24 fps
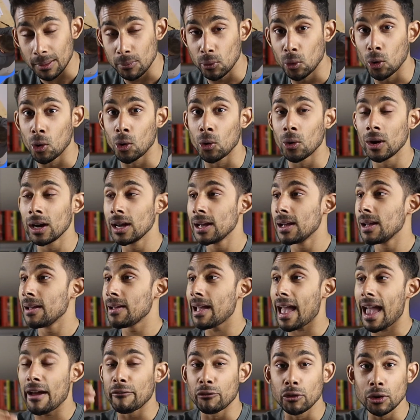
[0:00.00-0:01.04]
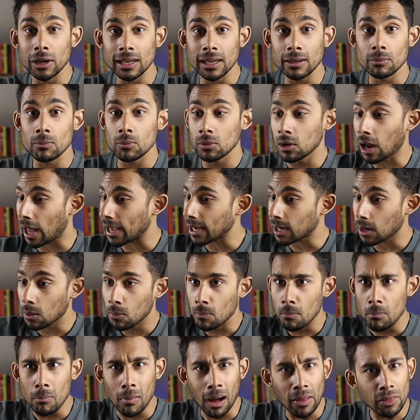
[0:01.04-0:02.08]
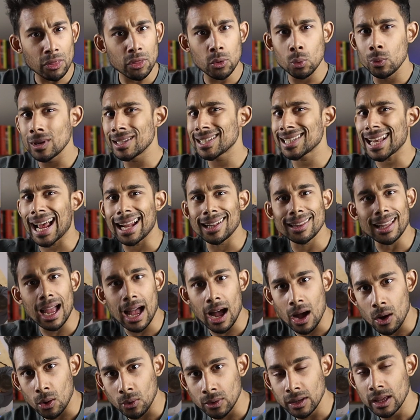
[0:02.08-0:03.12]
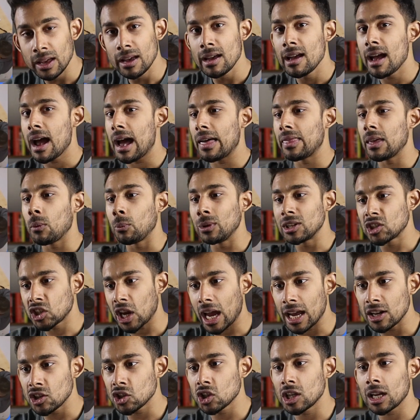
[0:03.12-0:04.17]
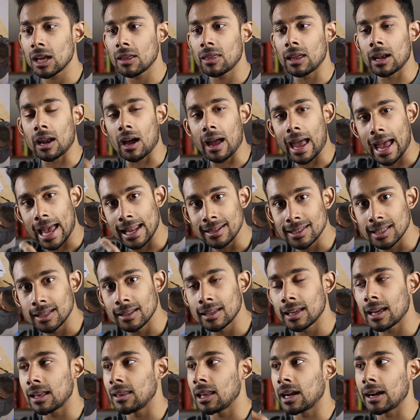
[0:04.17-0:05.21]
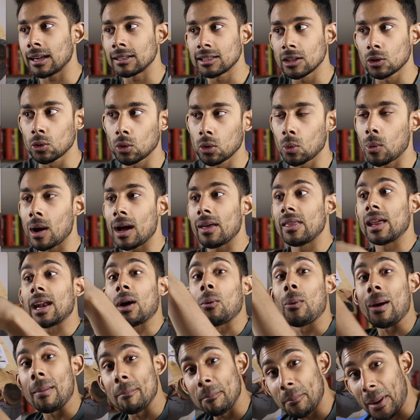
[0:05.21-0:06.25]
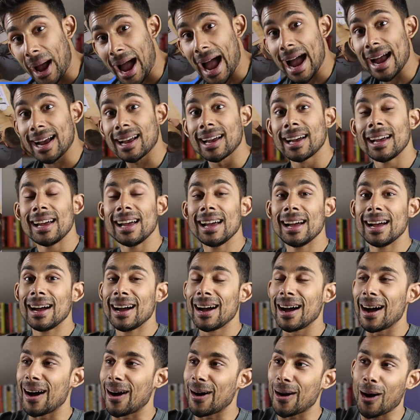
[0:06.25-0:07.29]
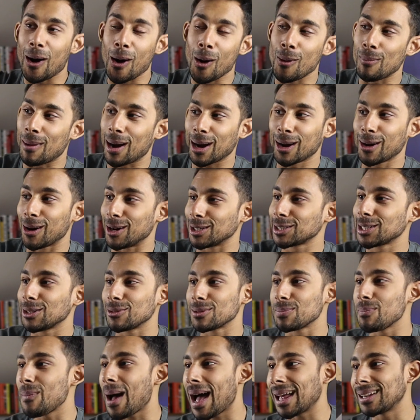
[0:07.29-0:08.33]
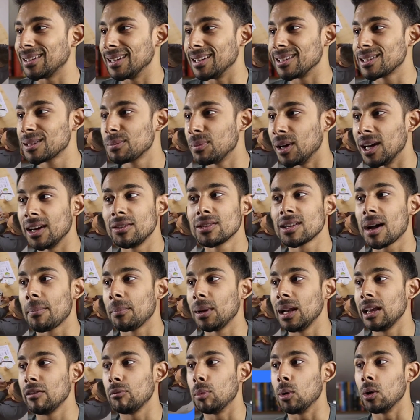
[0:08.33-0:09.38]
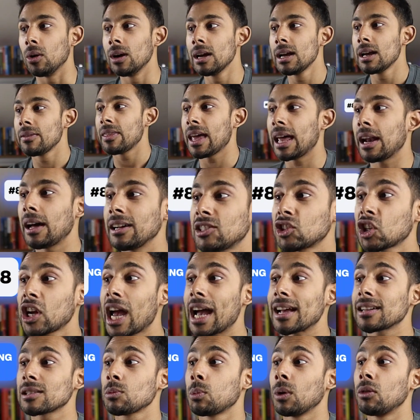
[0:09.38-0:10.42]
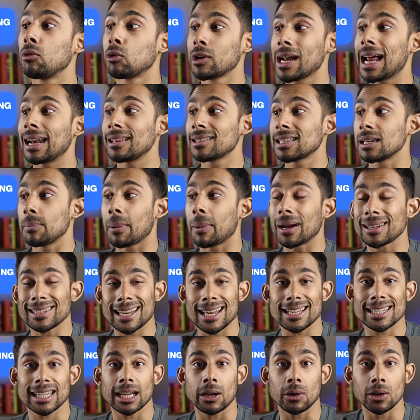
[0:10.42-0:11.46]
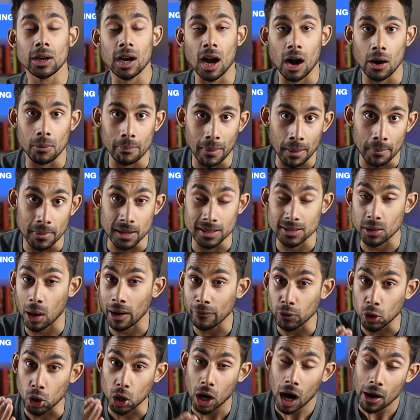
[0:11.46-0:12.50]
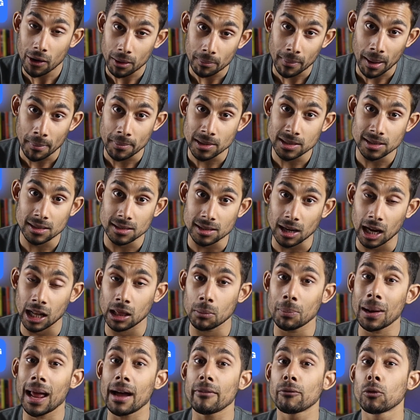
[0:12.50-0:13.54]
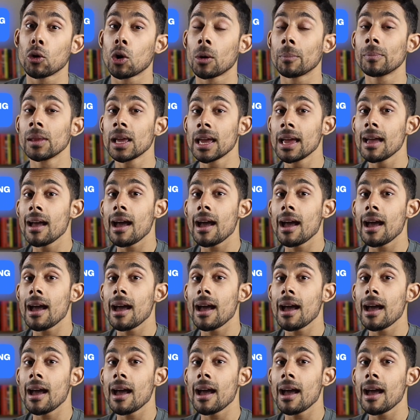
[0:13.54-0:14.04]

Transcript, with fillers: them all. Every like month we sat down and then we changed it. Then I entered it. Then I did all the work. Then I went back Oh my gosh, it was madness, but it was unbelievable. Then I checked with reality by testing it on current members. So I've got current members inside of the platform